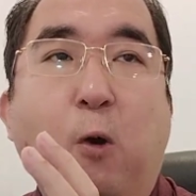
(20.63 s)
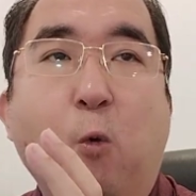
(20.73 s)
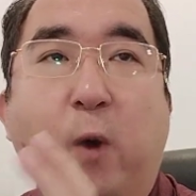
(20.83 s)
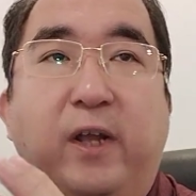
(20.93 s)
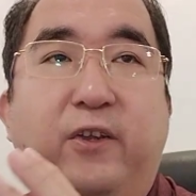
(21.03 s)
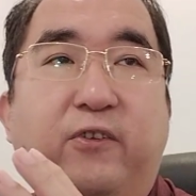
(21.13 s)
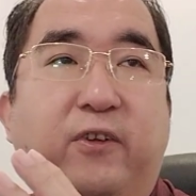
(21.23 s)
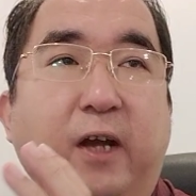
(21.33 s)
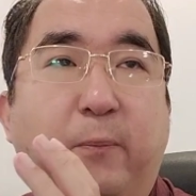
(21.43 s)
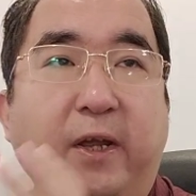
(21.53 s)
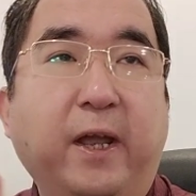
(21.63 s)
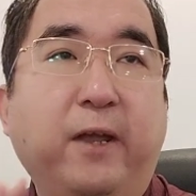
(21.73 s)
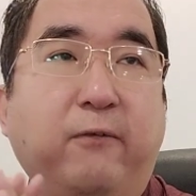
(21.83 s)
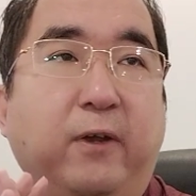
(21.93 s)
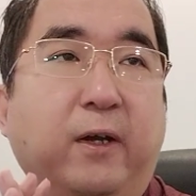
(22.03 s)
what is their
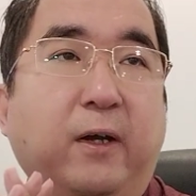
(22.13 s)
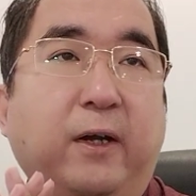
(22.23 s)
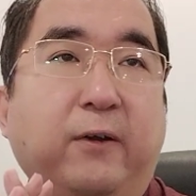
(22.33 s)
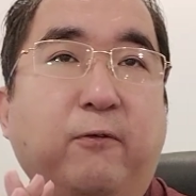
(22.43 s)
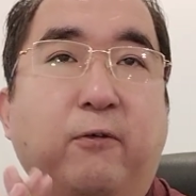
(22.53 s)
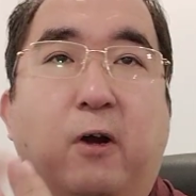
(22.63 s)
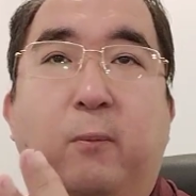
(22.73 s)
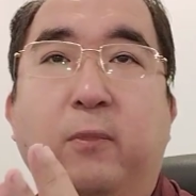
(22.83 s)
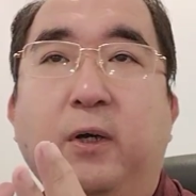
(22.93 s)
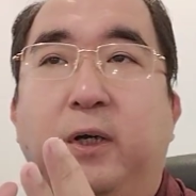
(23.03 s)
behavior from